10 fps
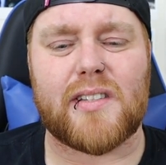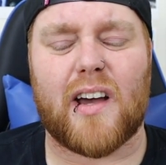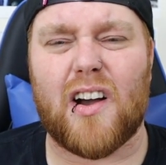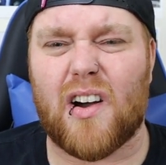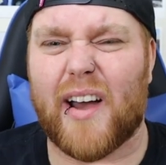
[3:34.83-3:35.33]
So
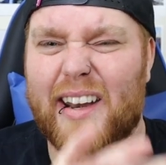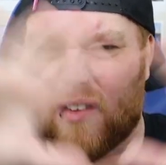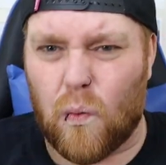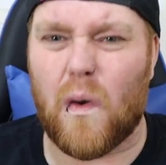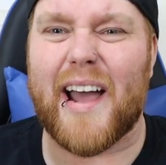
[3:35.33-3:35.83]
I got kind
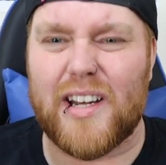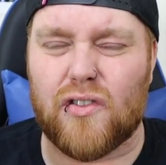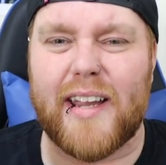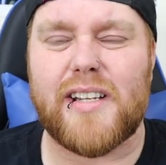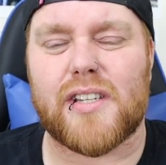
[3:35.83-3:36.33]
of a wide
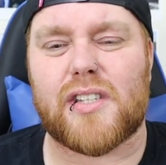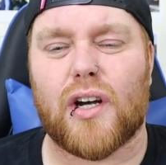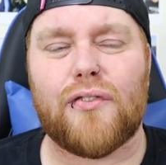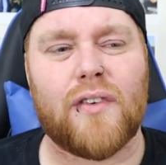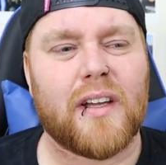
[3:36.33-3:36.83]
range of
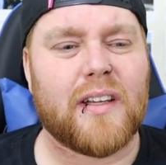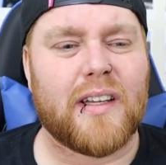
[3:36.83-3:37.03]
stuff.